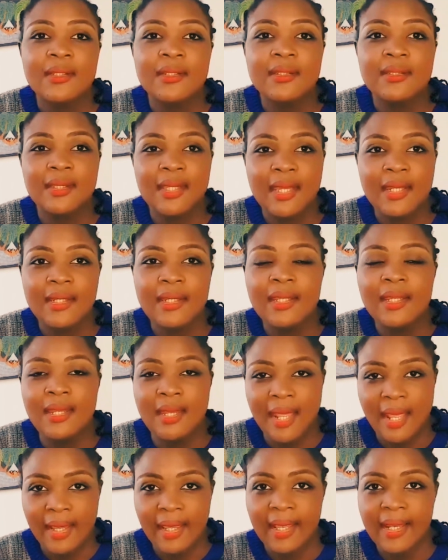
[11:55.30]
then
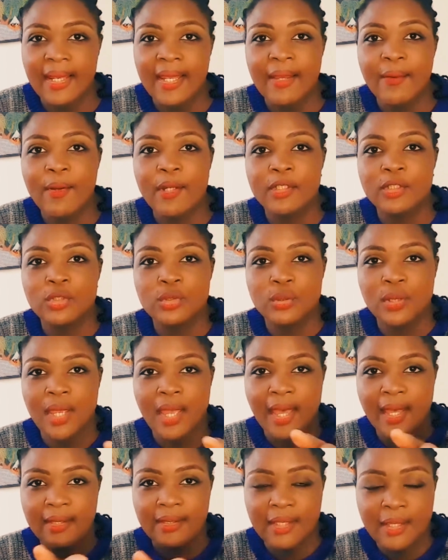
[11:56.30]
inaekelewa juu
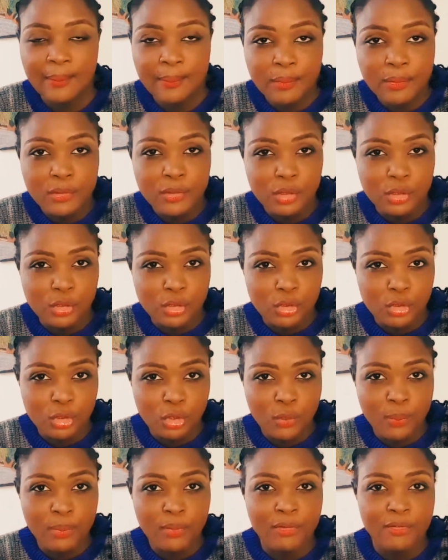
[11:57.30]
ya, they put on
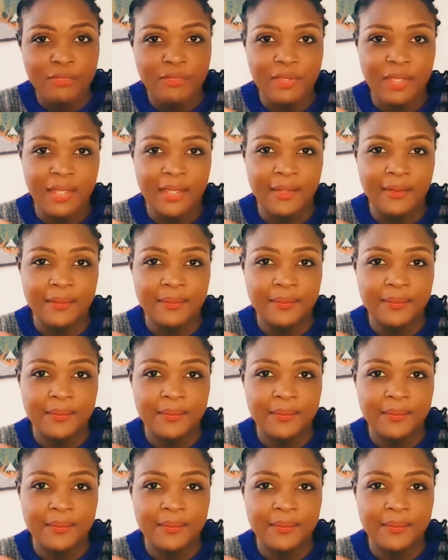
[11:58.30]
top of the